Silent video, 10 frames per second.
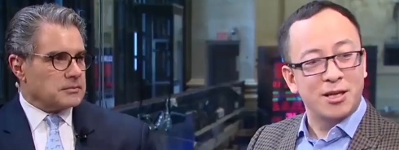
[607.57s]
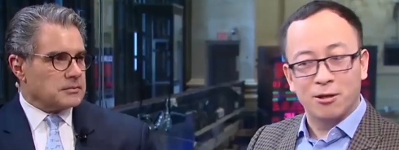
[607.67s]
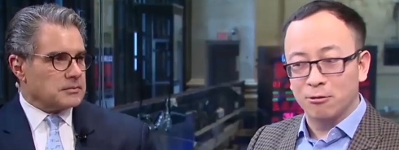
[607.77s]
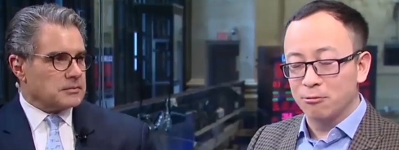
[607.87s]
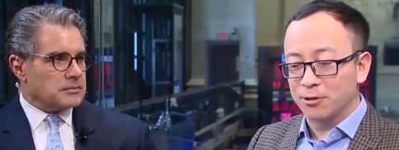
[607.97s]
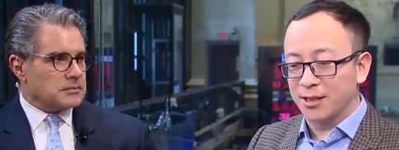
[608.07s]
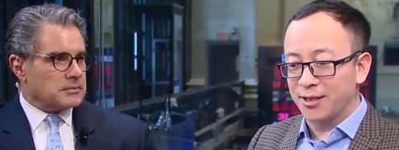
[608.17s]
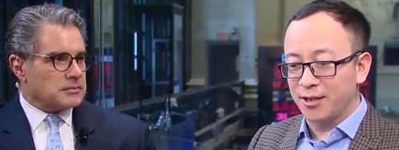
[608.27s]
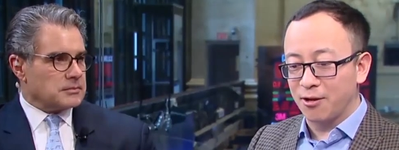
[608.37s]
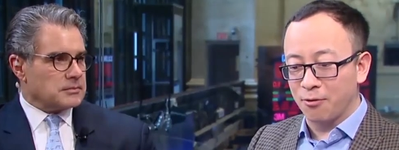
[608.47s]
Speaker 1: include, uh,
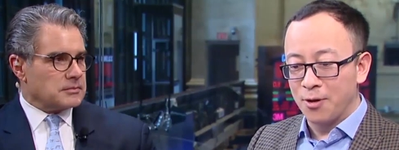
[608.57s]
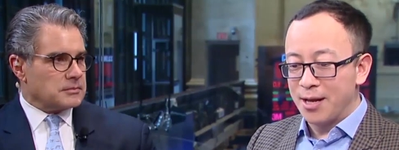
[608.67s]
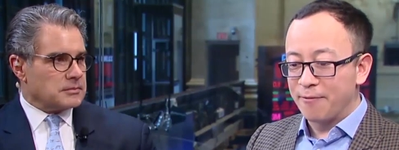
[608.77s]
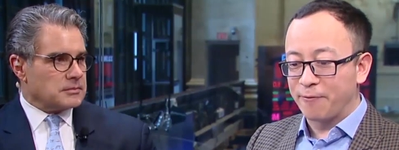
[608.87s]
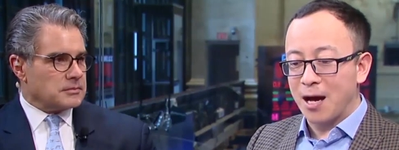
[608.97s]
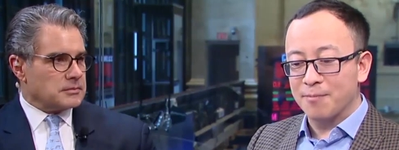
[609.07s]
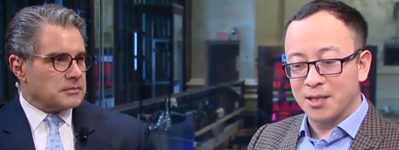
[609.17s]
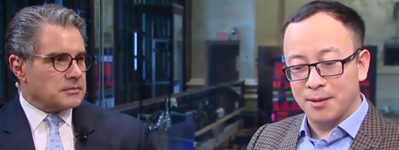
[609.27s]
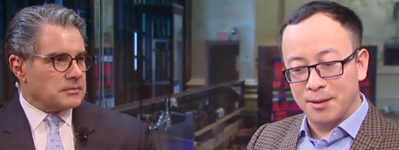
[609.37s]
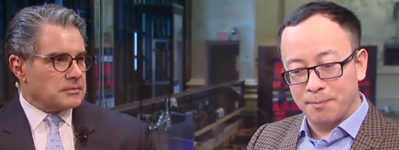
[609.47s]
you know, from
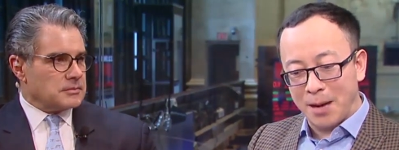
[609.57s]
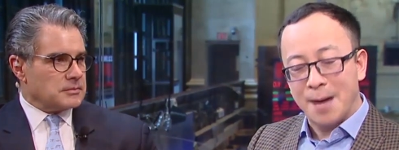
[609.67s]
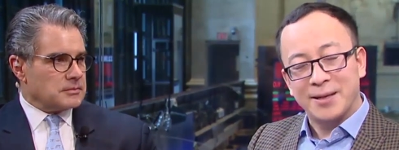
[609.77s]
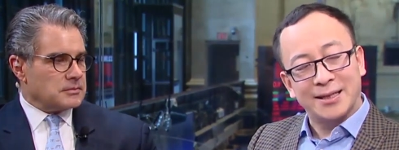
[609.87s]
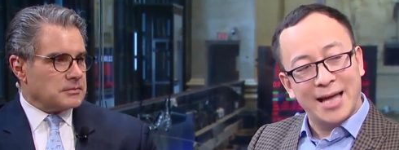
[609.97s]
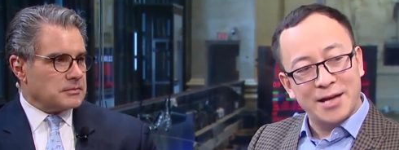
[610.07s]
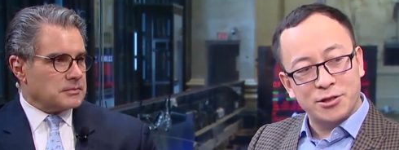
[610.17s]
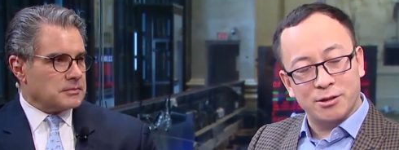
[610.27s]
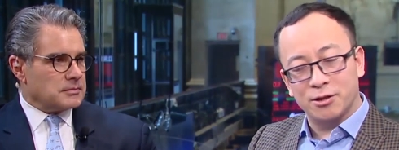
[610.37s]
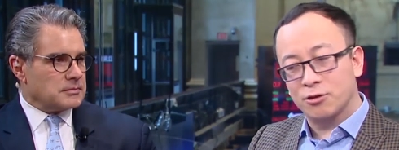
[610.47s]
the public
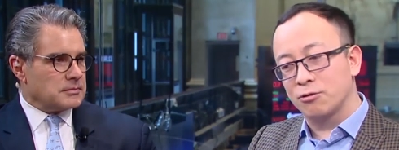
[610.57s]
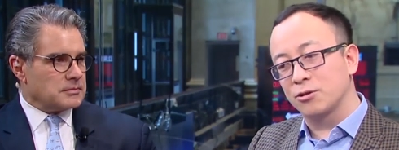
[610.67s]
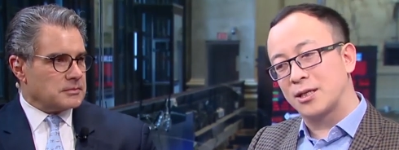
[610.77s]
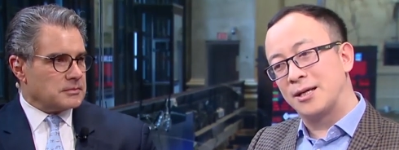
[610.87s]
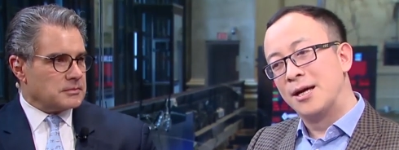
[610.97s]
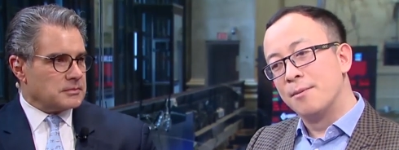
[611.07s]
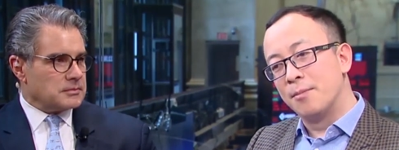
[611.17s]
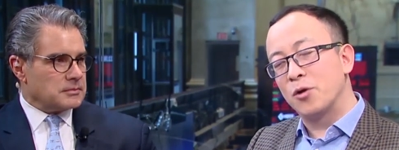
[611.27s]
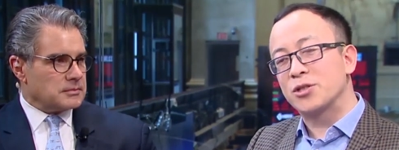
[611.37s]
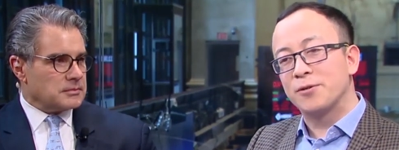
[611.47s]
ledger to the
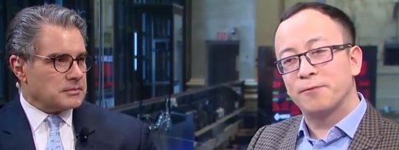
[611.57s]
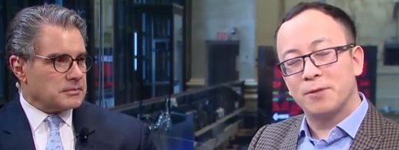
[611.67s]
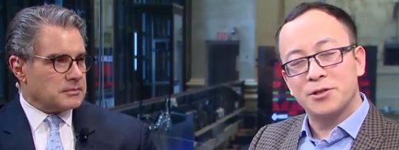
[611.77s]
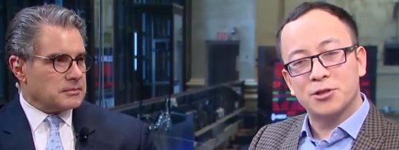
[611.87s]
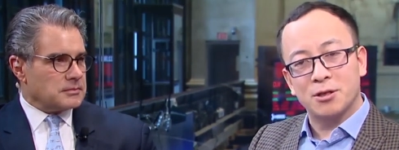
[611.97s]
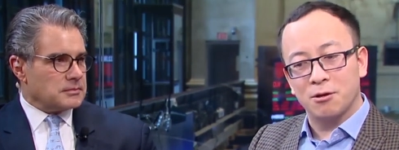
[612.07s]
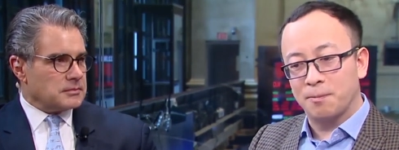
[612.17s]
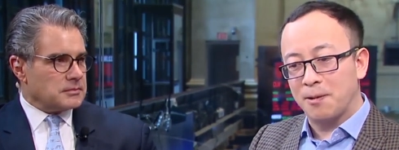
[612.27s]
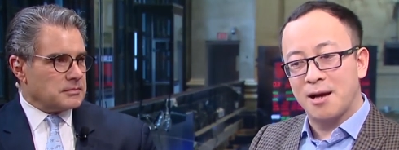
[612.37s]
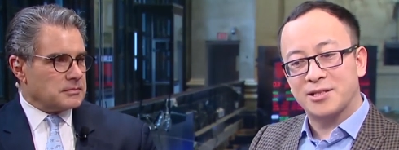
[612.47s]
most influential
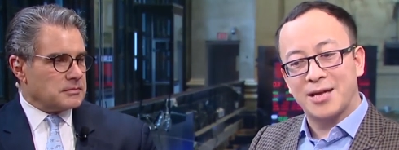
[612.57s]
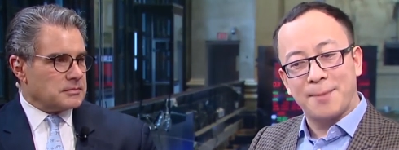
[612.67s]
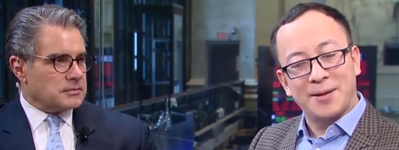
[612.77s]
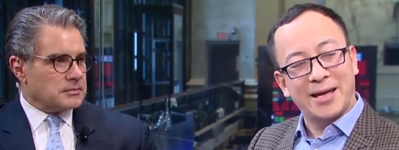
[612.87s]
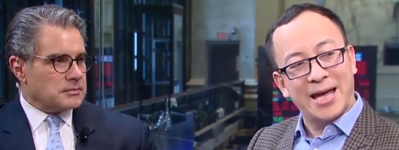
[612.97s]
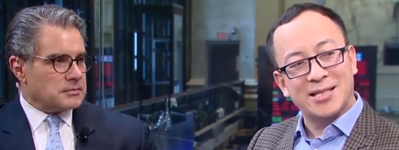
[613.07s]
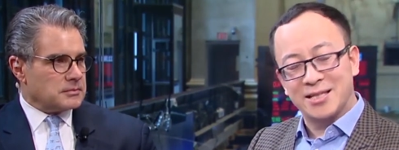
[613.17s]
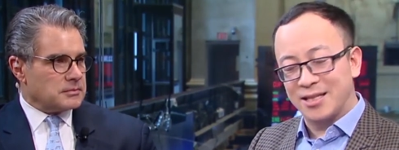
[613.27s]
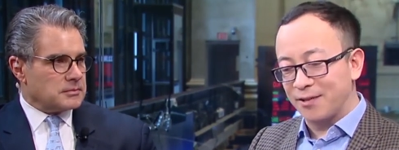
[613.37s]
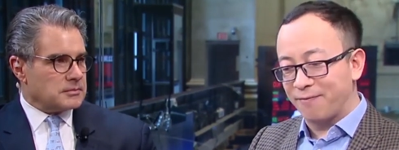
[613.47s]
blockchain application
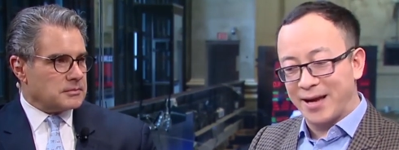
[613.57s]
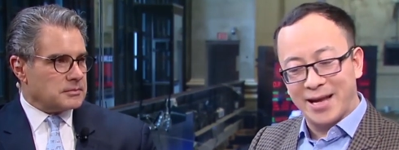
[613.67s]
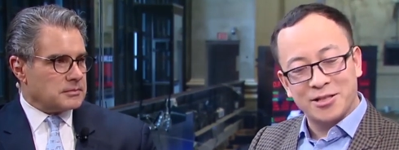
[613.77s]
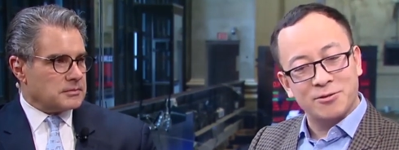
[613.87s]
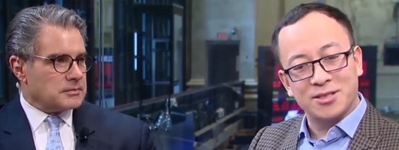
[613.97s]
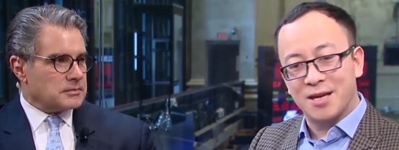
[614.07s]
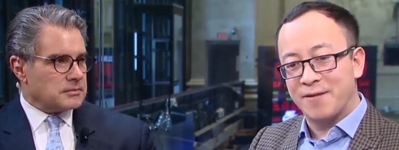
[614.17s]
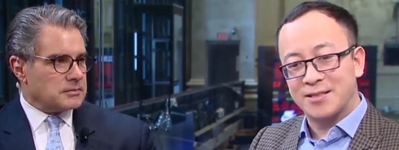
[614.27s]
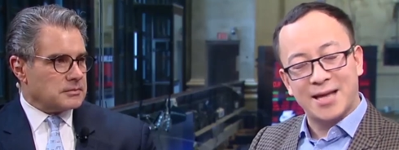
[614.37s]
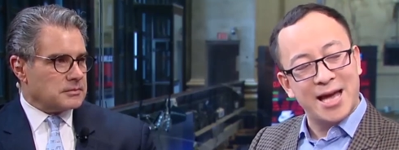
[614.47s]
in the financial
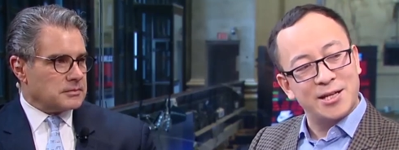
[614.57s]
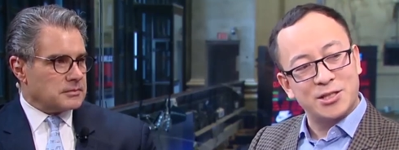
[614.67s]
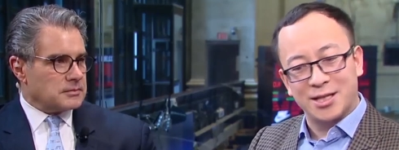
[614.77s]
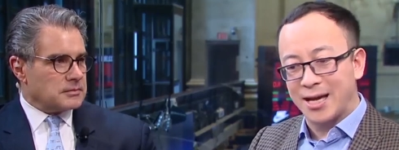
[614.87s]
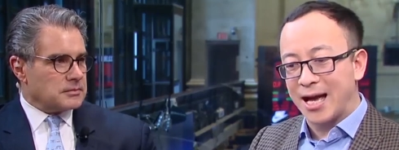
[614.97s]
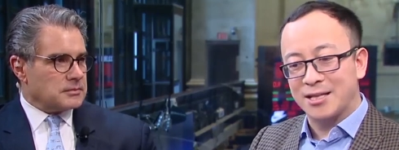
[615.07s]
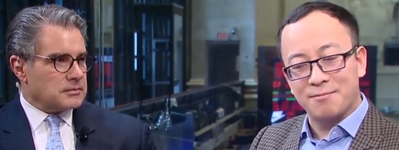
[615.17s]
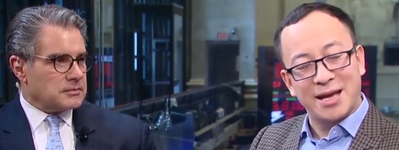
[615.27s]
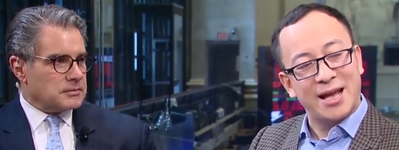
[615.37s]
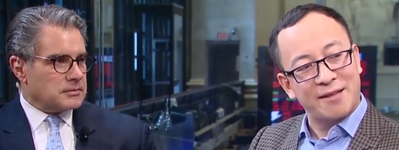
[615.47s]
service, energy, and
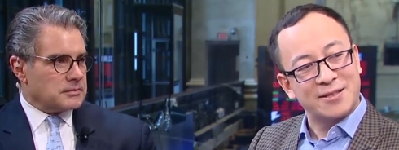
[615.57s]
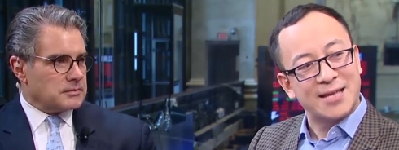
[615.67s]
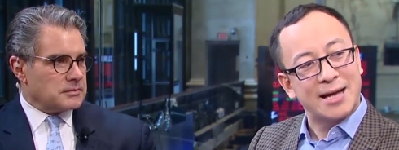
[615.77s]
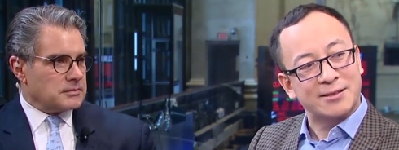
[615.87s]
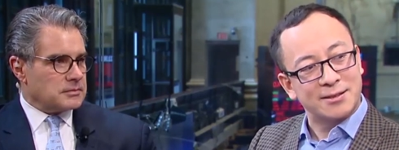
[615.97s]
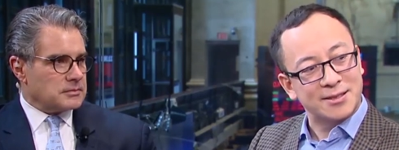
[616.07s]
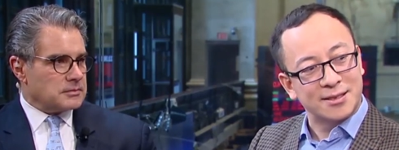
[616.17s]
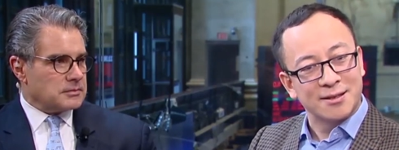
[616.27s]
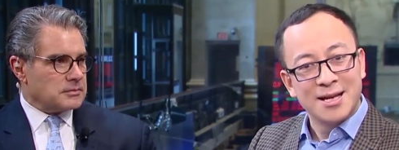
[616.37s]
many other sectors.